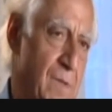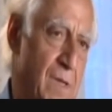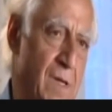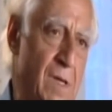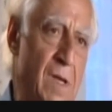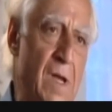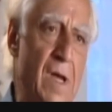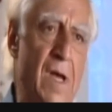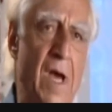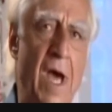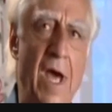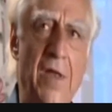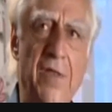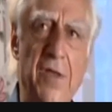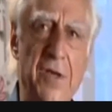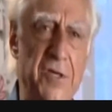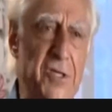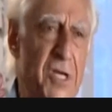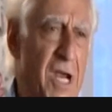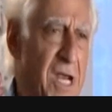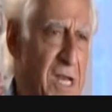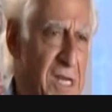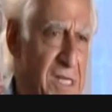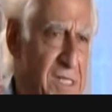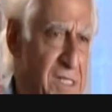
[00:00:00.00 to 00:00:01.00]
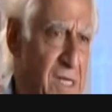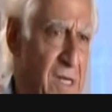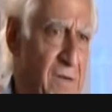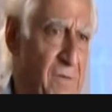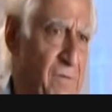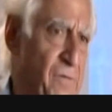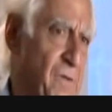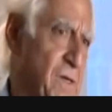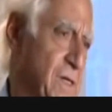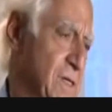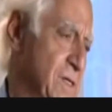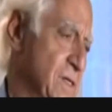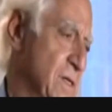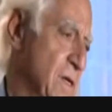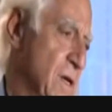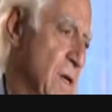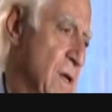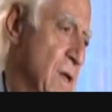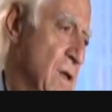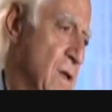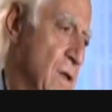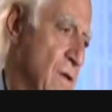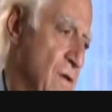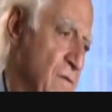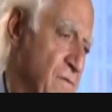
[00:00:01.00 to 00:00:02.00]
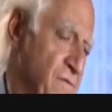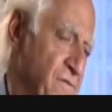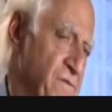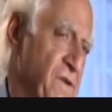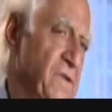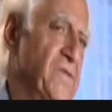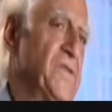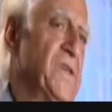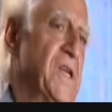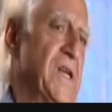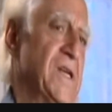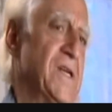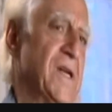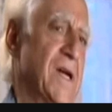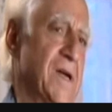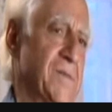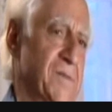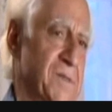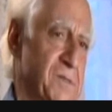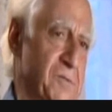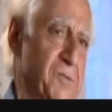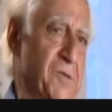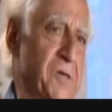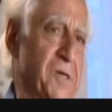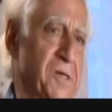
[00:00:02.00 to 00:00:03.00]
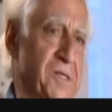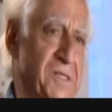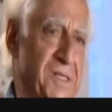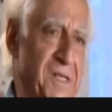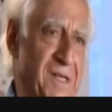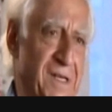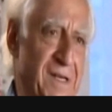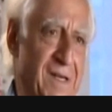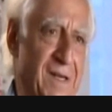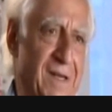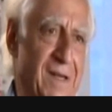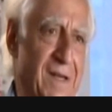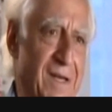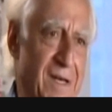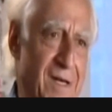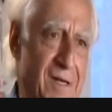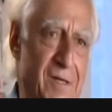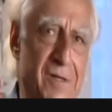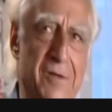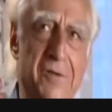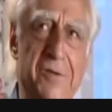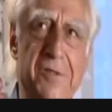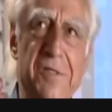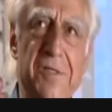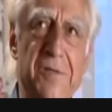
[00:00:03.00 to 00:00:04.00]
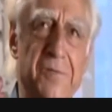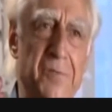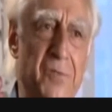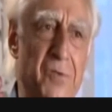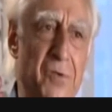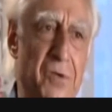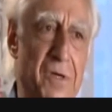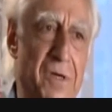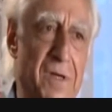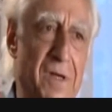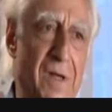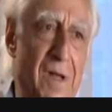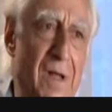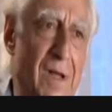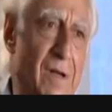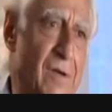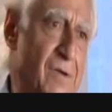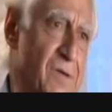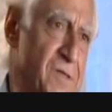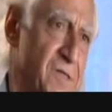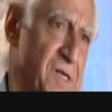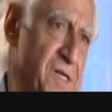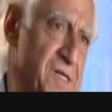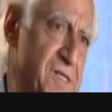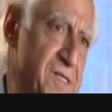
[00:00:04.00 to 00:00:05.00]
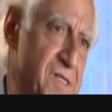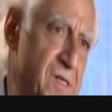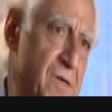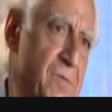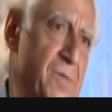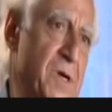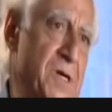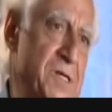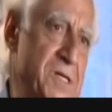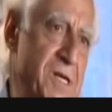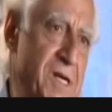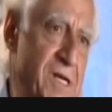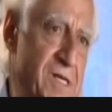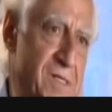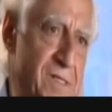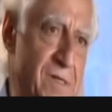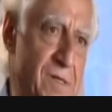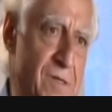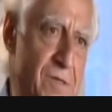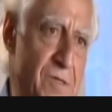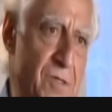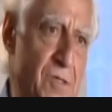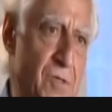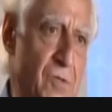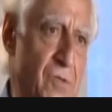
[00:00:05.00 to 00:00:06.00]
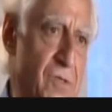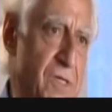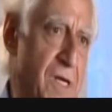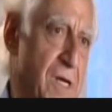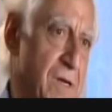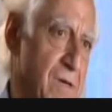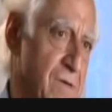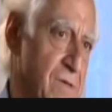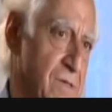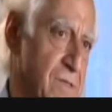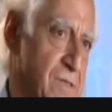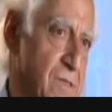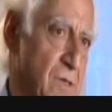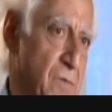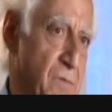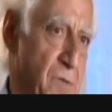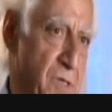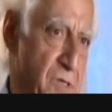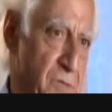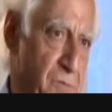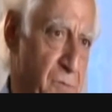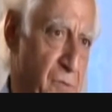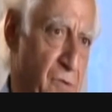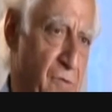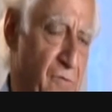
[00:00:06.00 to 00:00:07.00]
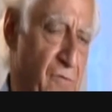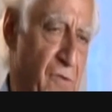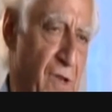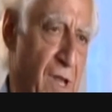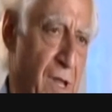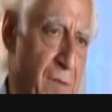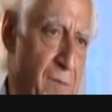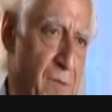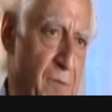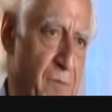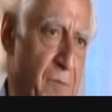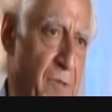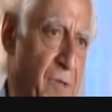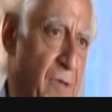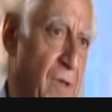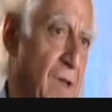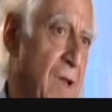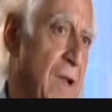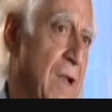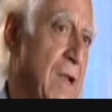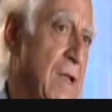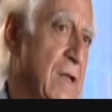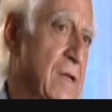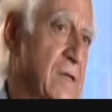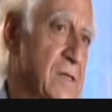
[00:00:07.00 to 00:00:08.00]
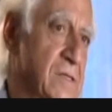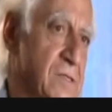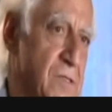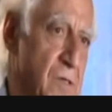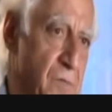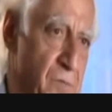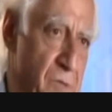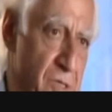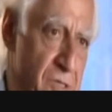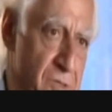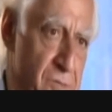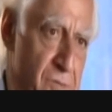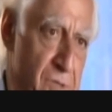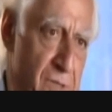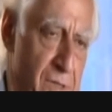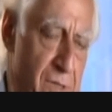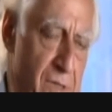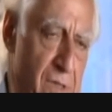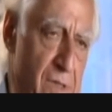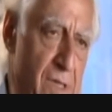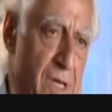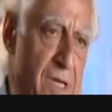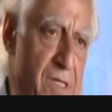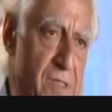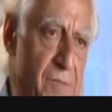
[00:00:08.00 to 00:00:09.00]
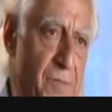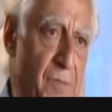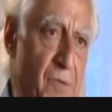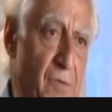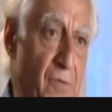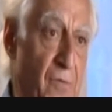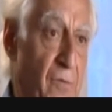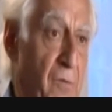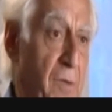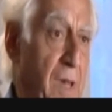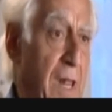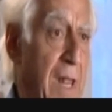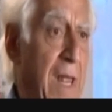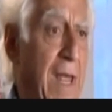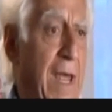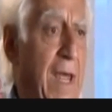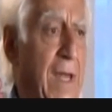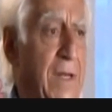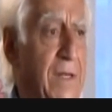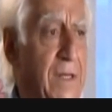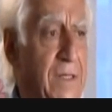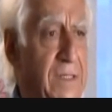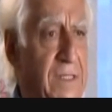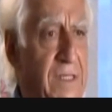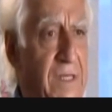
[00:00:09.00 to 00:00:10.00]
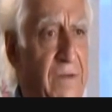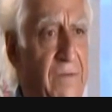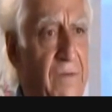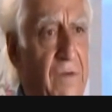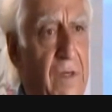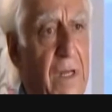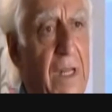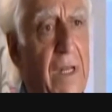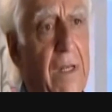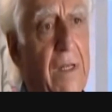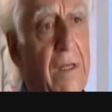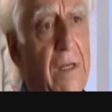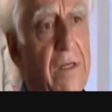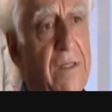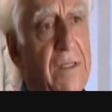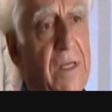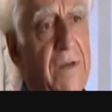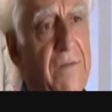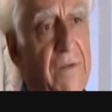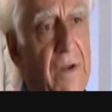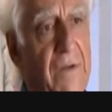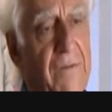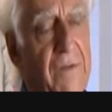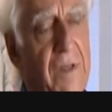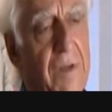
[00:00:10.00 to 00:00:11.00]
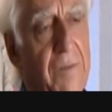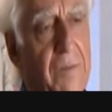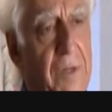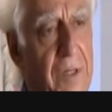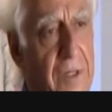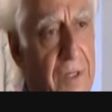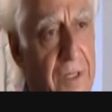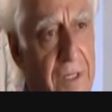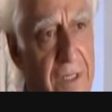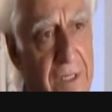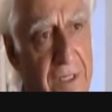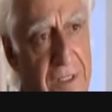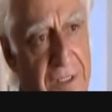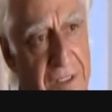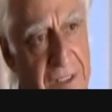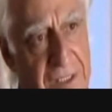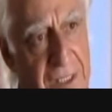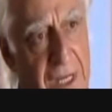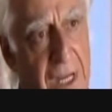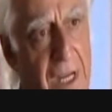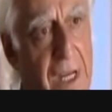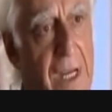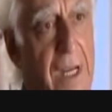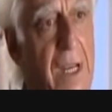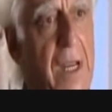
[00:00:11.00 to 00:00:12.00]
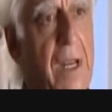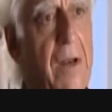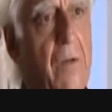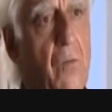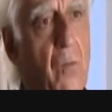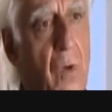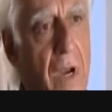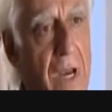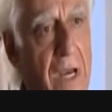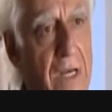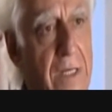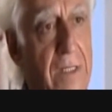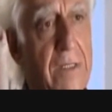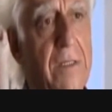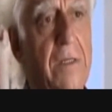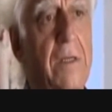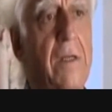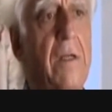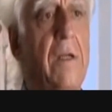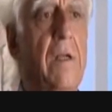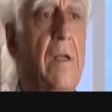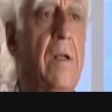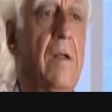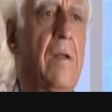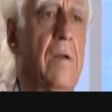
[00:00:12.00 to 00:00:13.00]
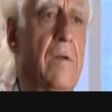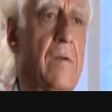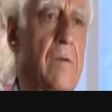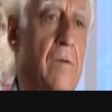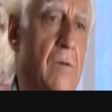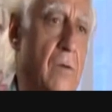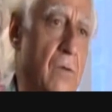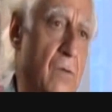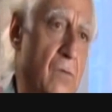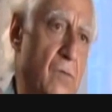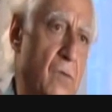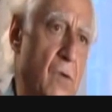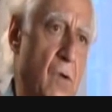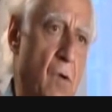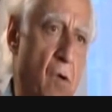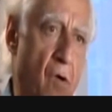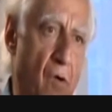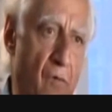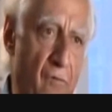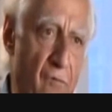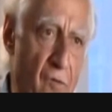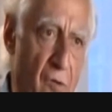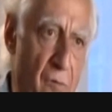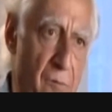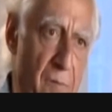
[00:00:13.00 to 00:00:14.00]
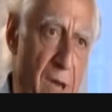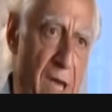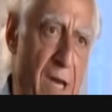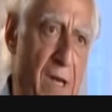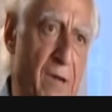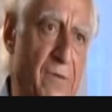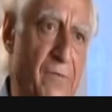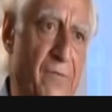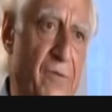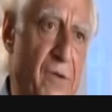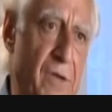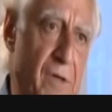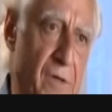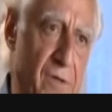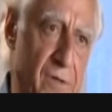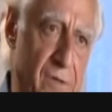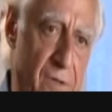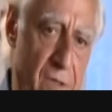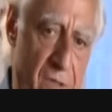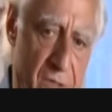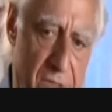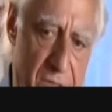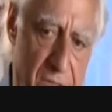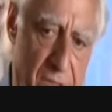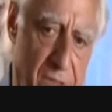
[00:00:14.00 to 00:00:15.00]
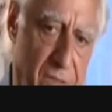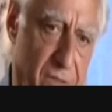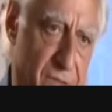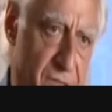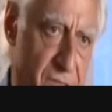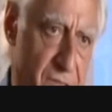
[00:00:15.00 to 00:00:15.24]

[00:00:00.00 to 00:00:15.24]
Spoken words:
So and the JSF is 50 times worse in close support, because it's so much easier to shoot down, so much more flammable, so much less maneuver, and doesn't even have the ability to stay and wait, you know, over a battlefield until a